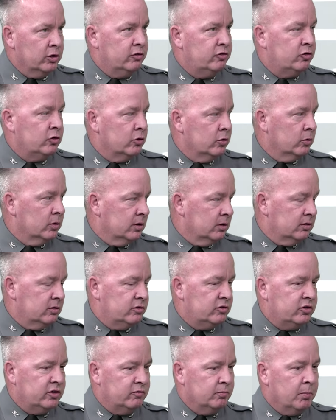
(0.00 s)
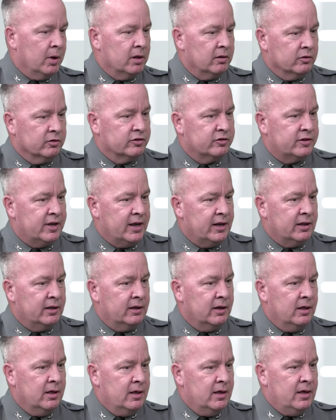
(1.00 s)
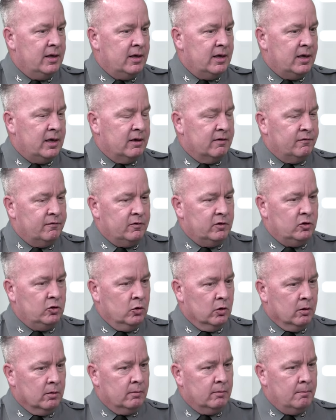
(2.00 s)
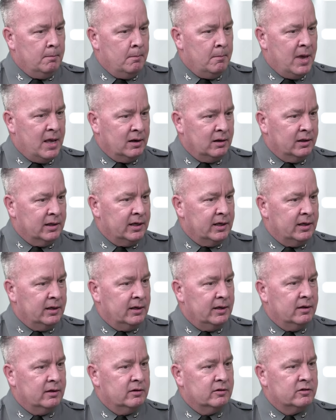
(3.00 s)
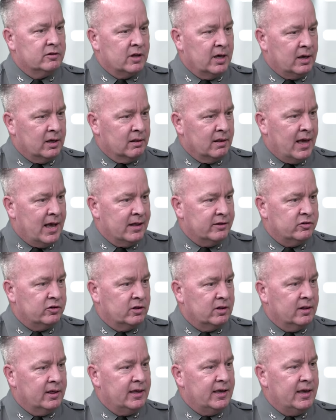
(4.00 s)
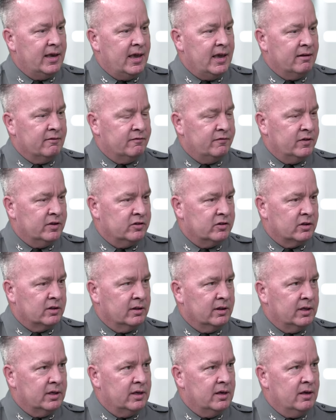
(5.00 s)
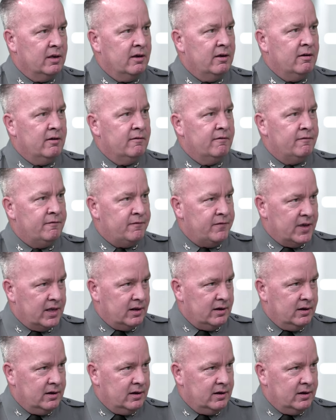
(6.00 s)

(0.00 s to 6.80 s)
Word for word: to and Chief Butler stated, if you're mentally, psychologically, and physically fit,